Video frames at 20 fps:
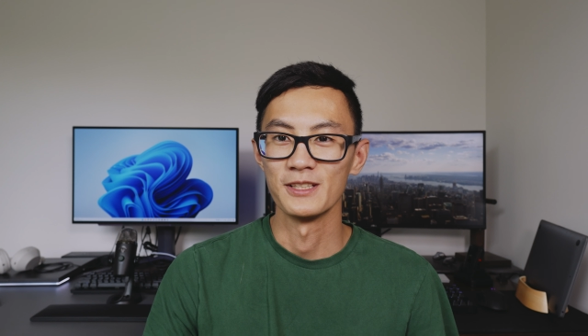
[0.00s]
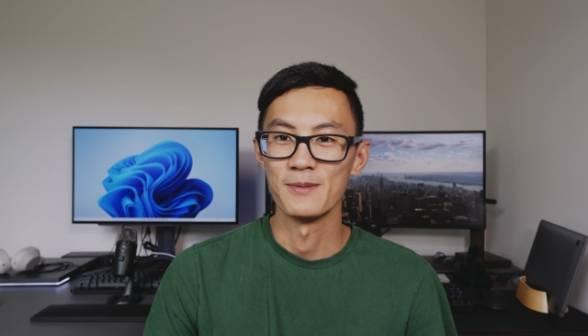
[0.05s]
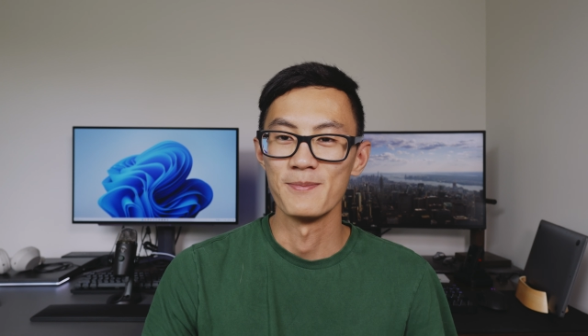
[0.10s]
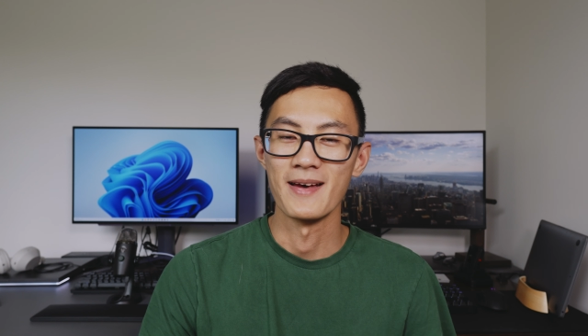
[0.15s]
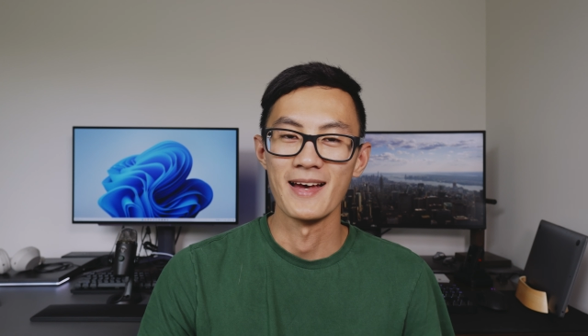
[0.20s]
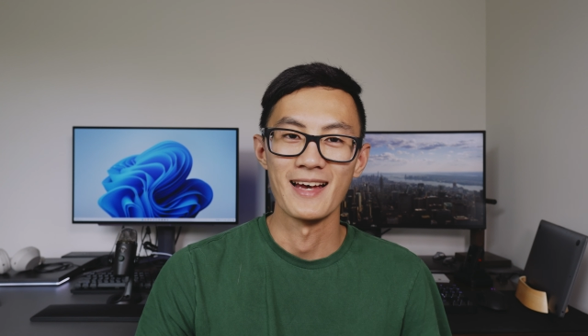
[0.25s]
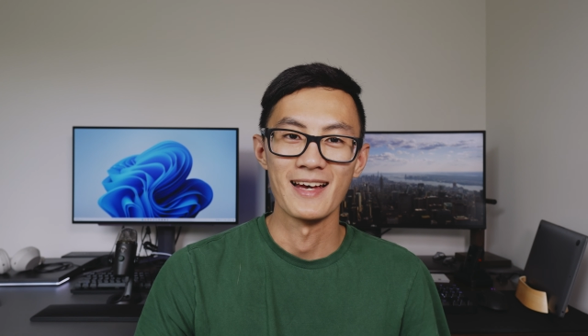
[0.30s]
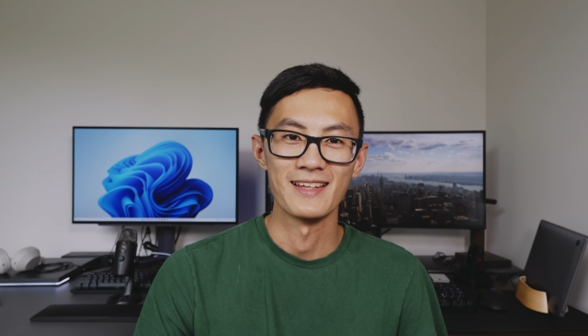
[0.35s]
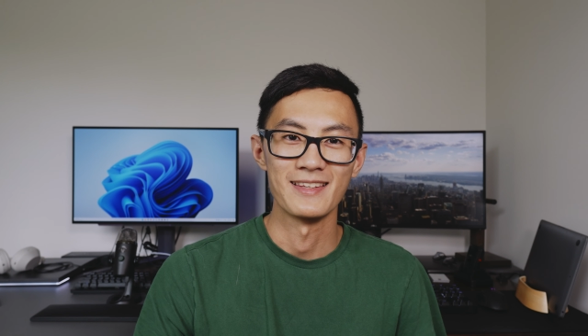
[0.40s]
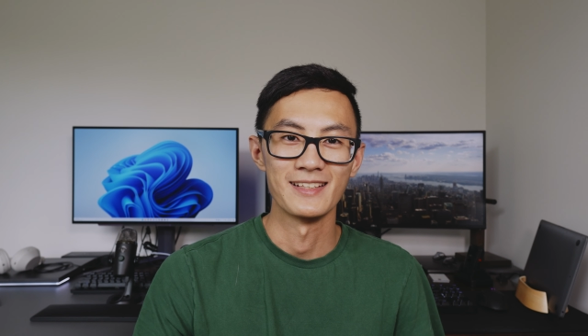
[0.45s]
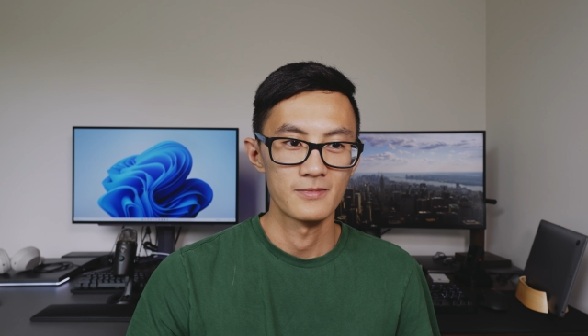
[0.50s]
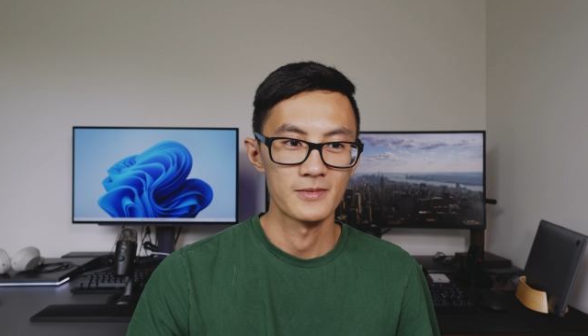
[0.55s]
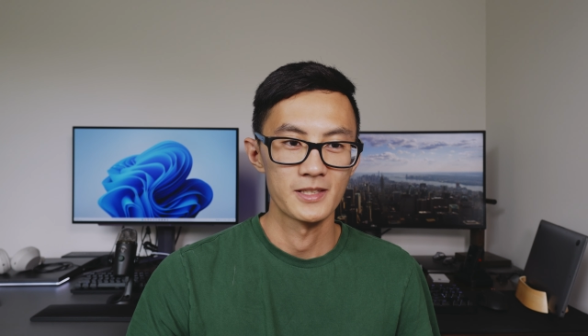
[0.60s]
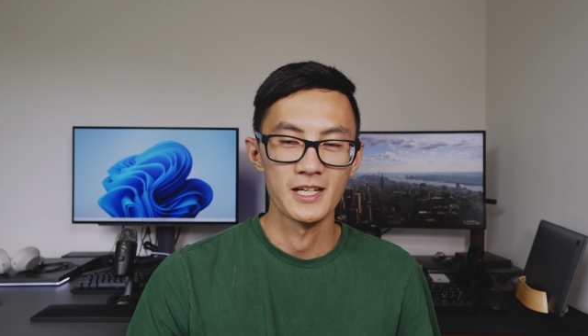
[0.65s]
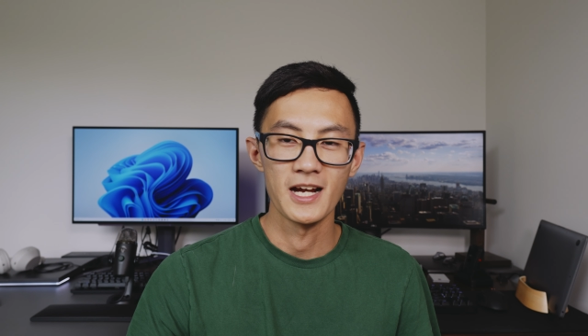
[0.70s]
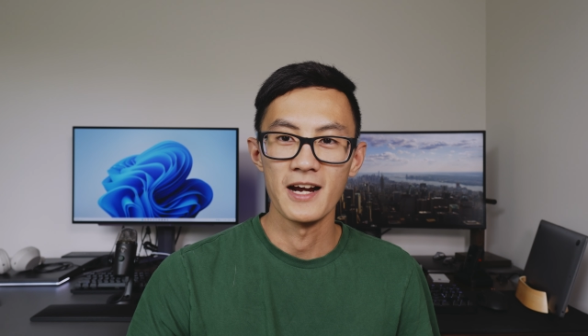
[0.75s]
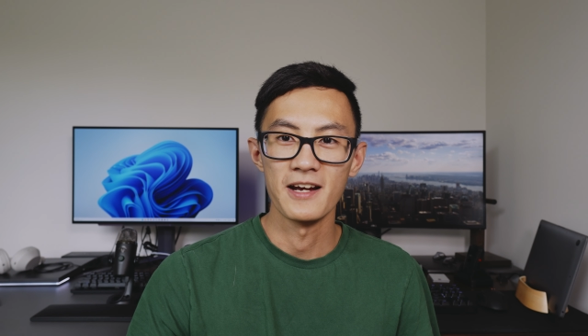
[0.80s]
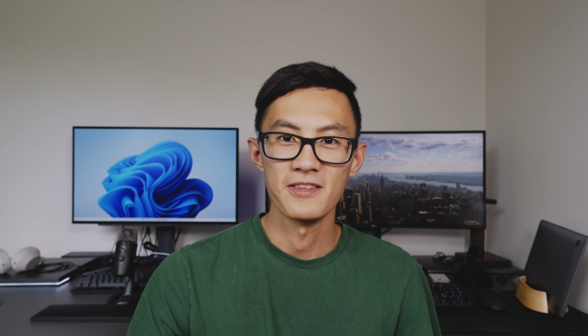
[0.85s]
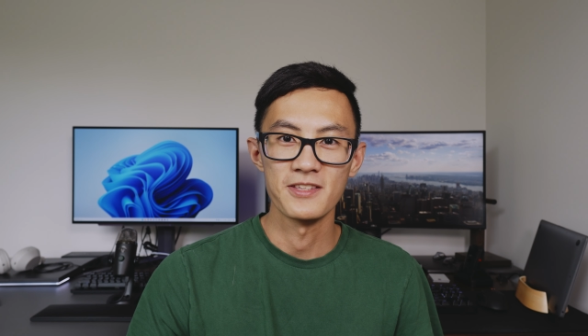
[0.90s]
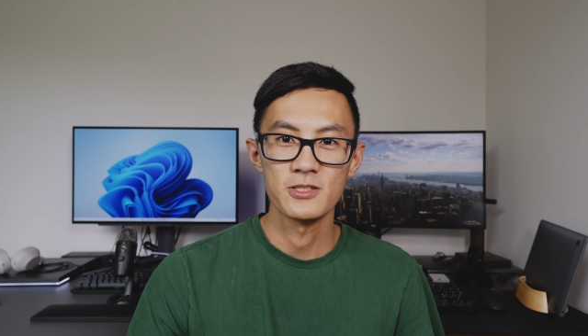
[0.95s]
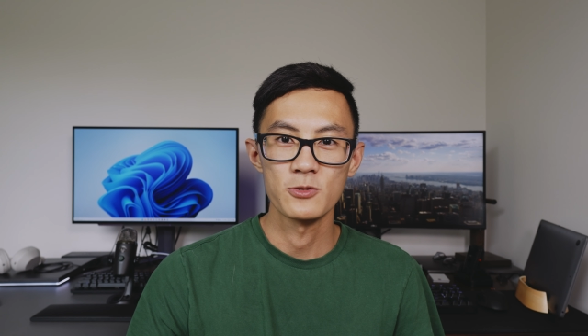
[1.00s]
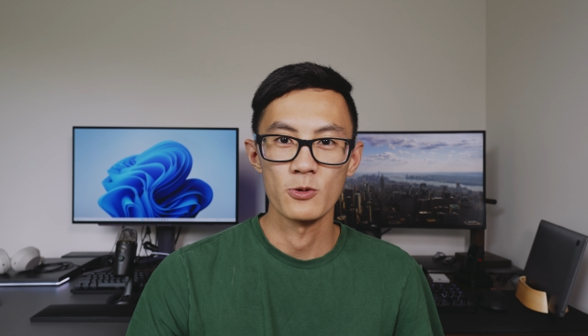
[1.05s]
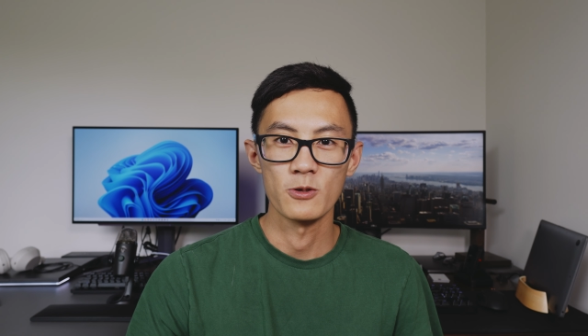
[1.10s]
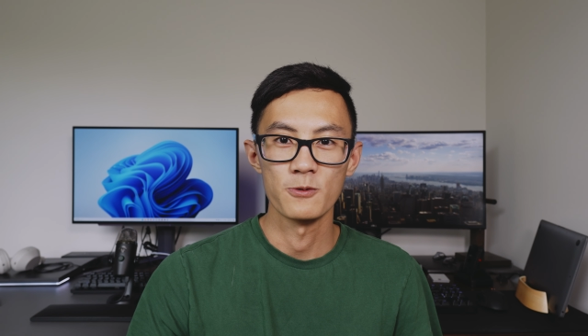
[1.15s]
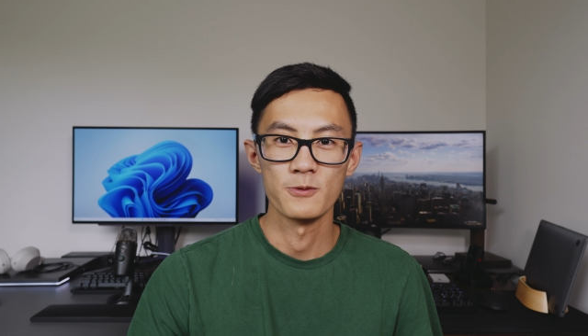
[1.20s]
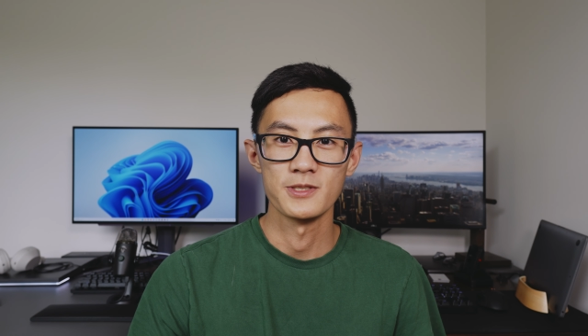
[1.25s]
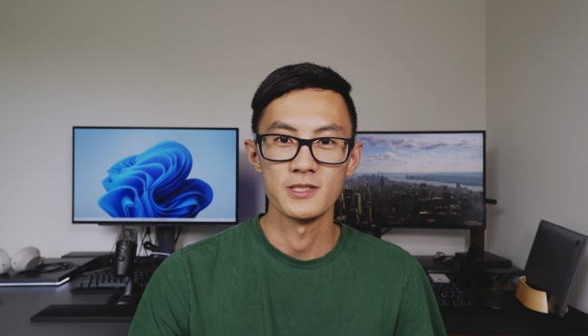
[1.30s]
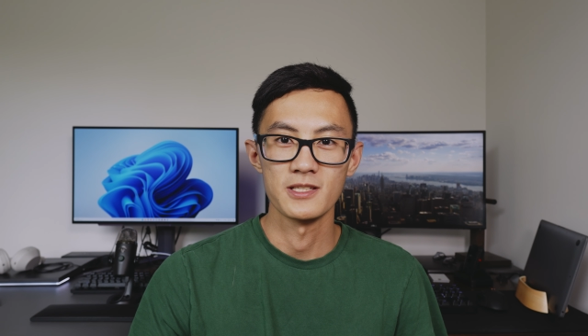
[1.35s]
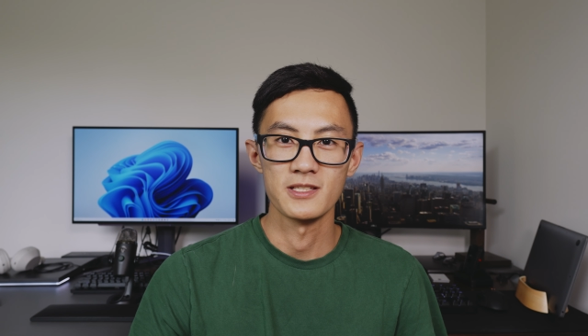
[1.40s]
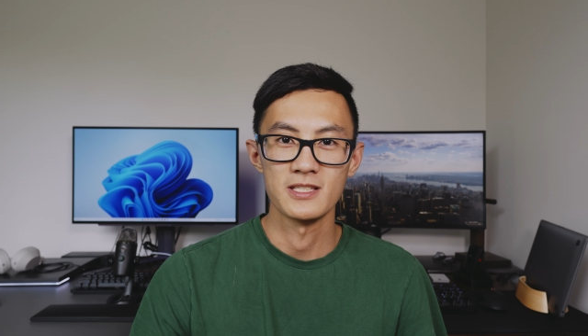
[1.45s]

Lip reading: bad. The guy in the store was the